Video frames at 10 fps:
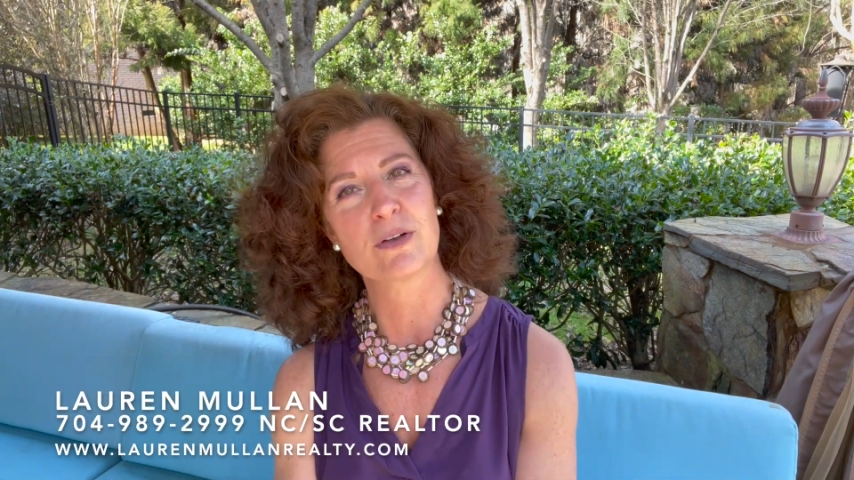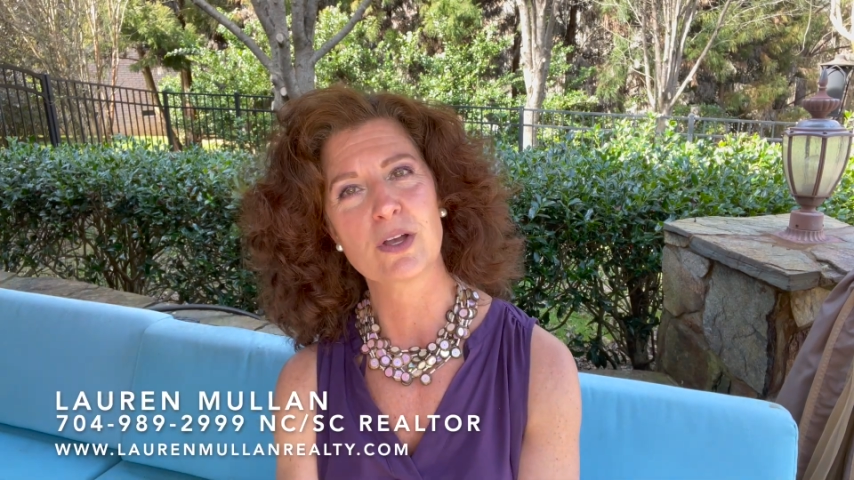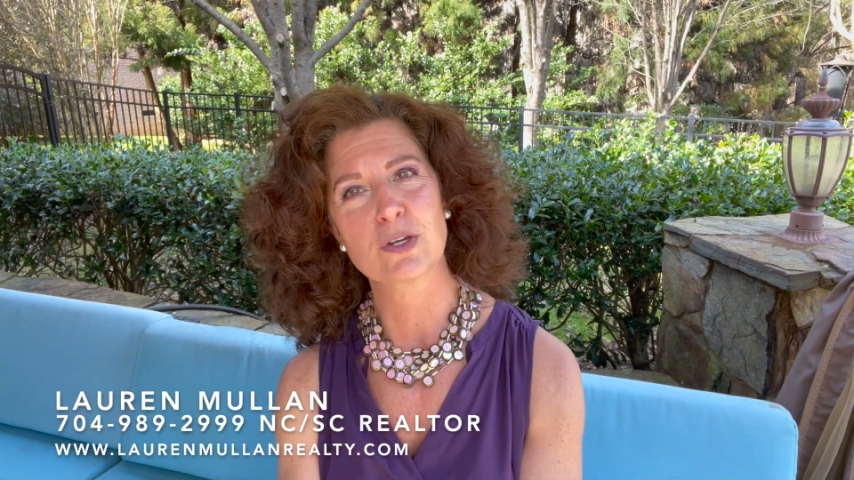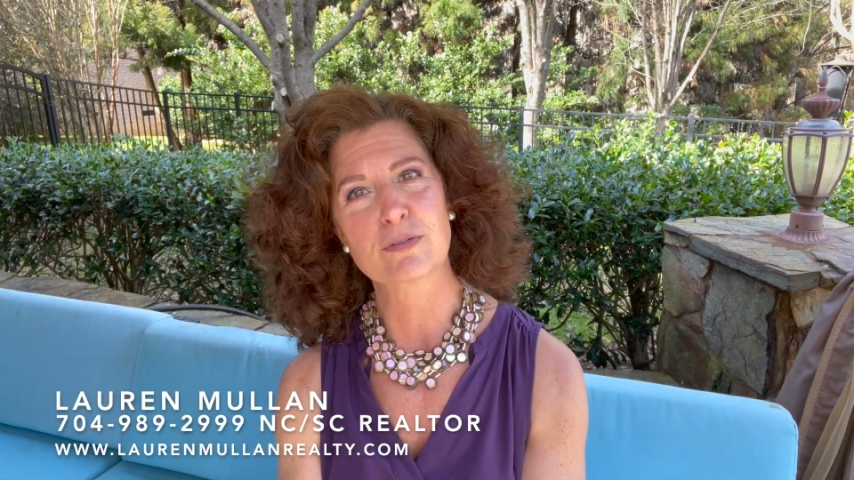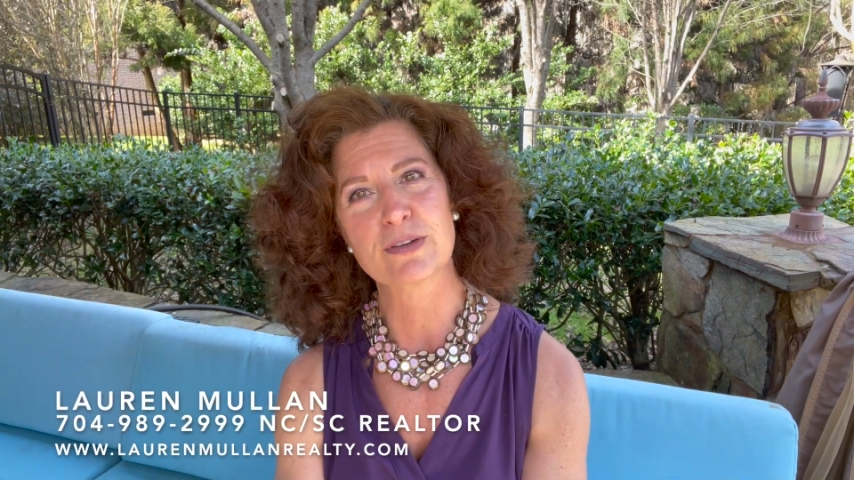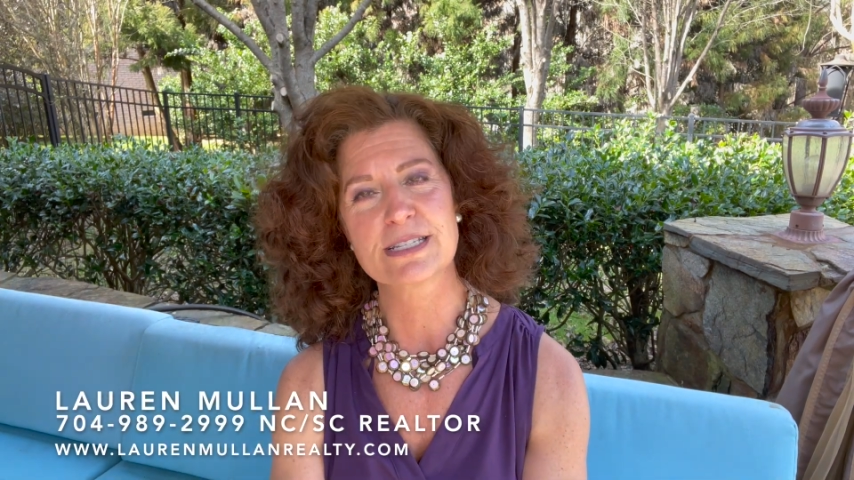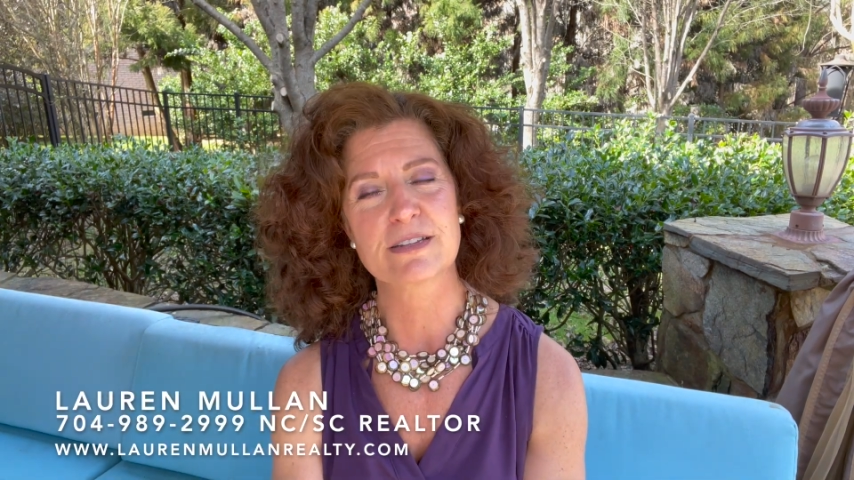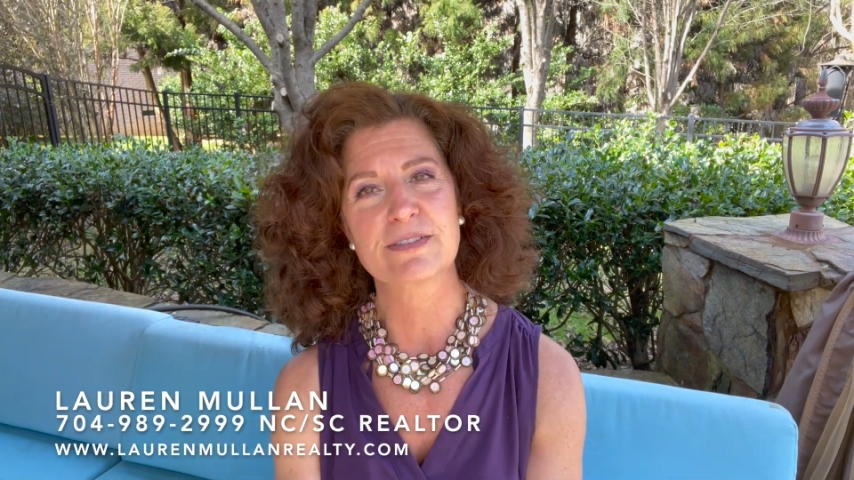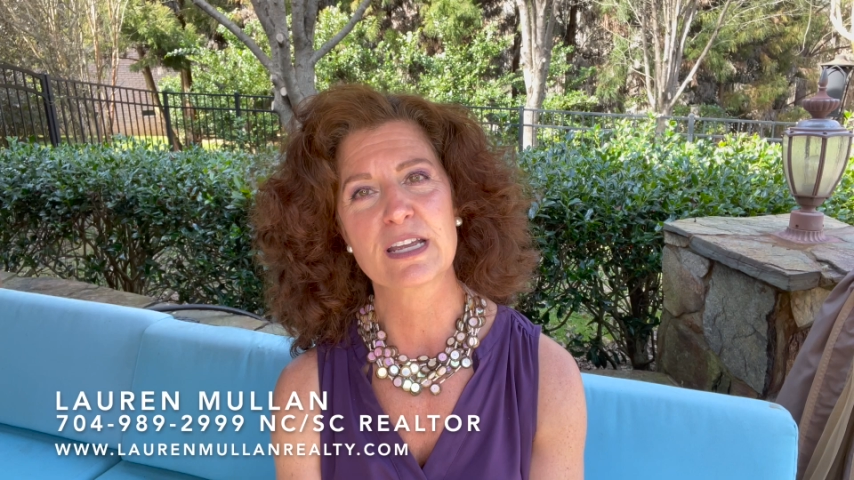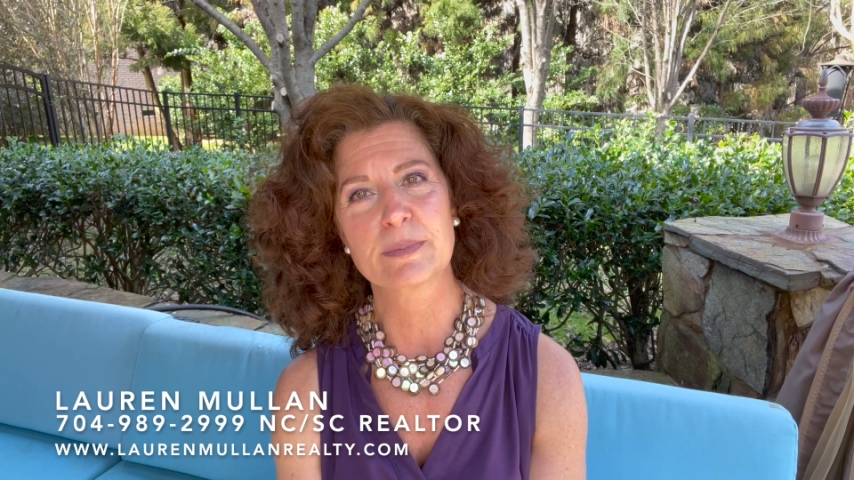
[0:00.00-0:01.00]
all your friends
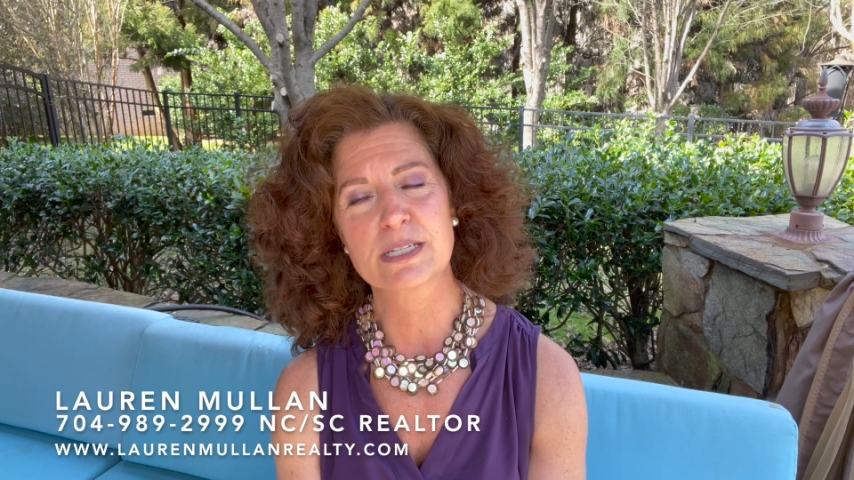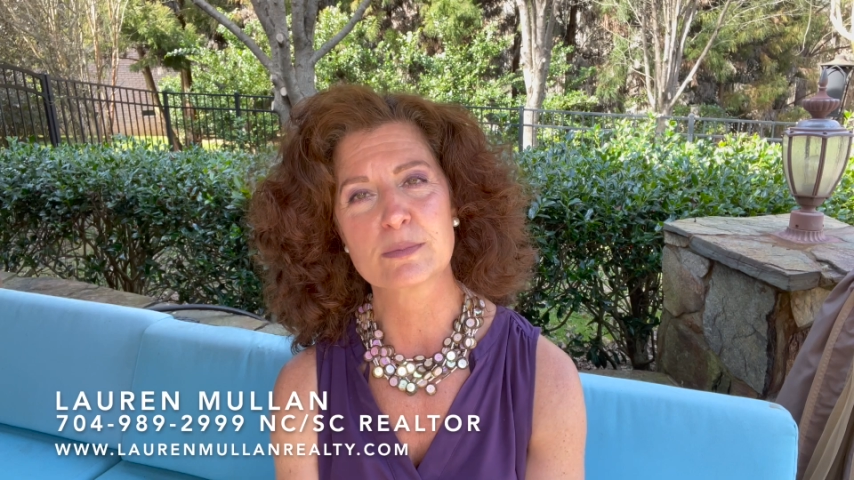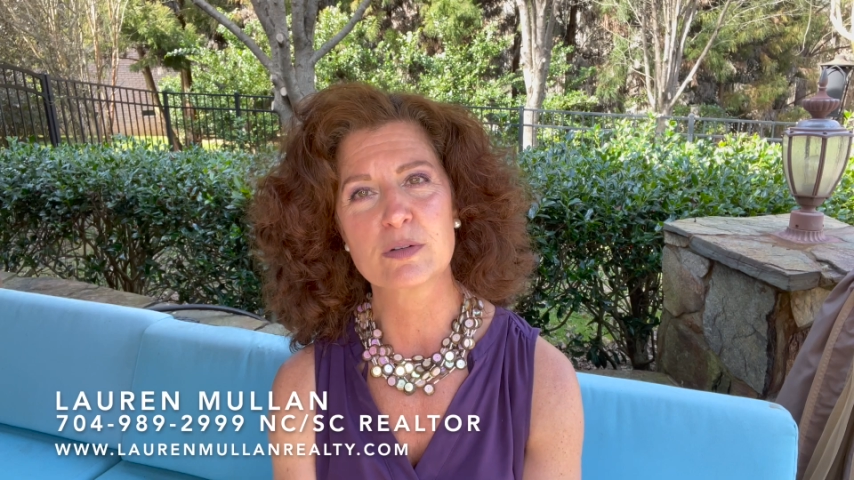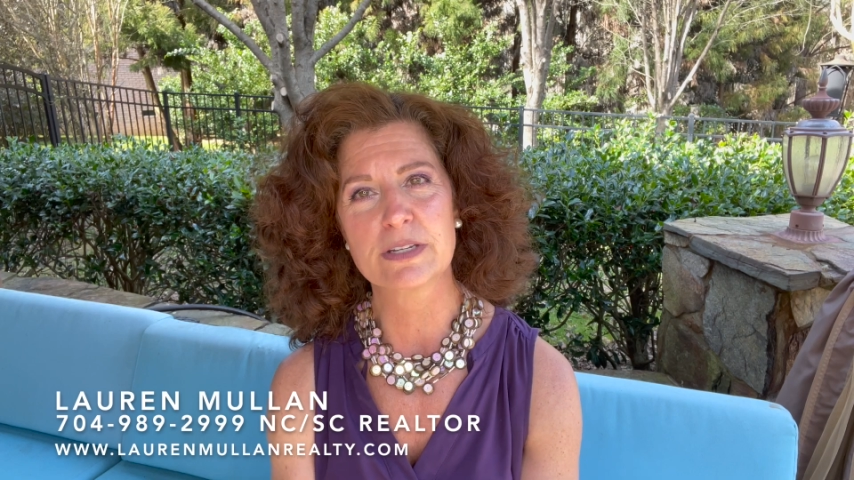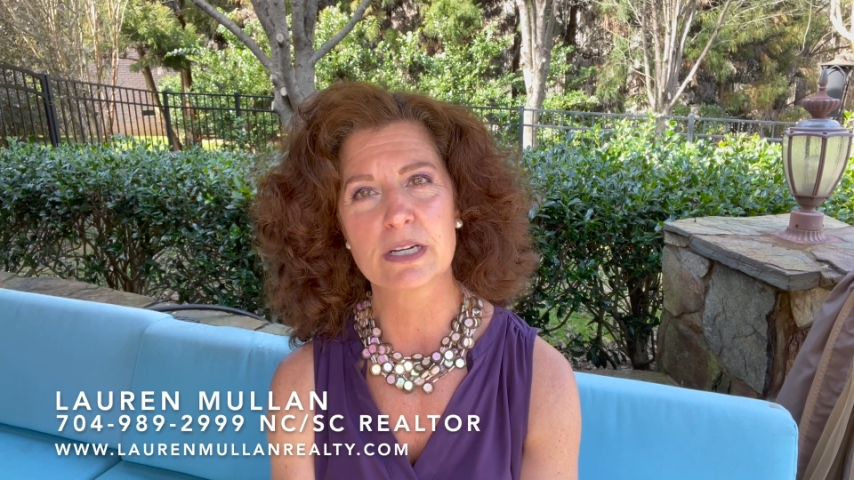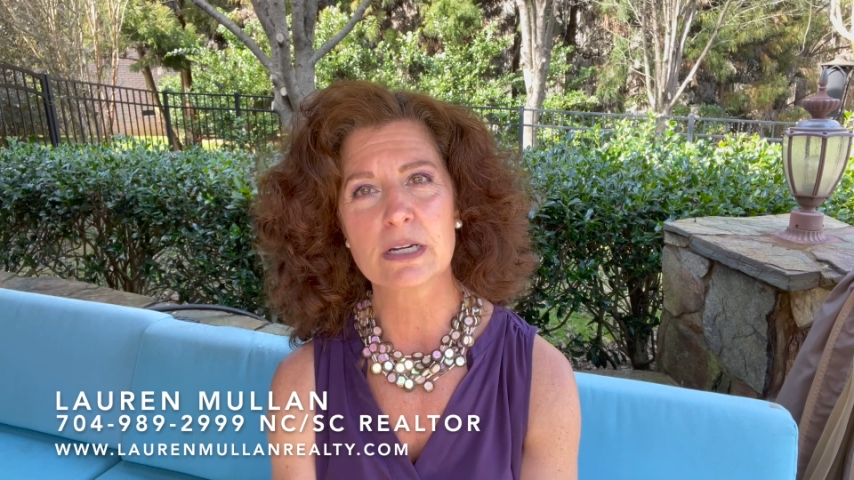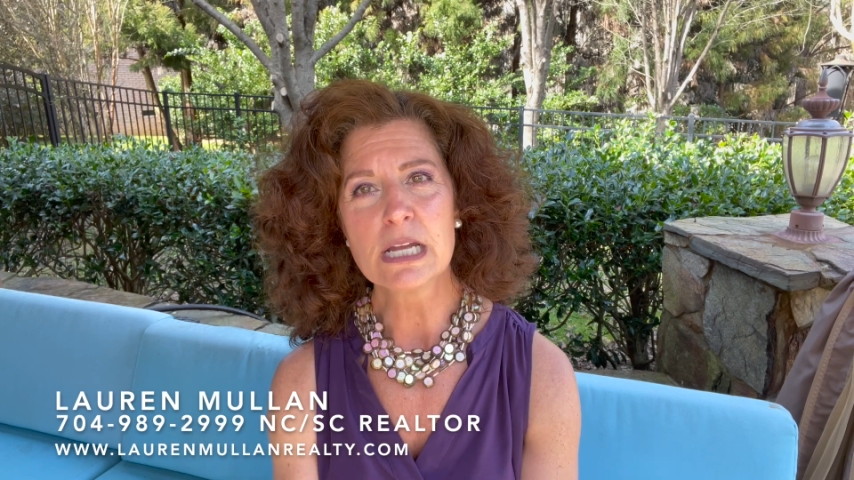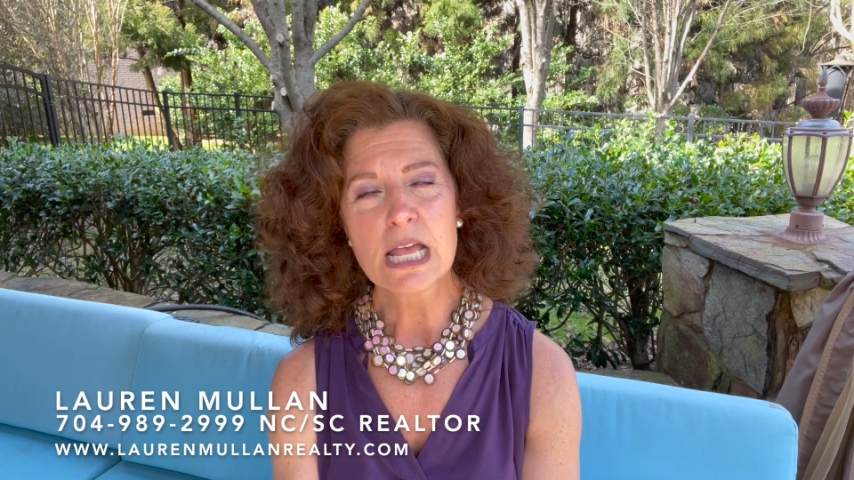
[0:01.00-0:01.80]
and family to move here,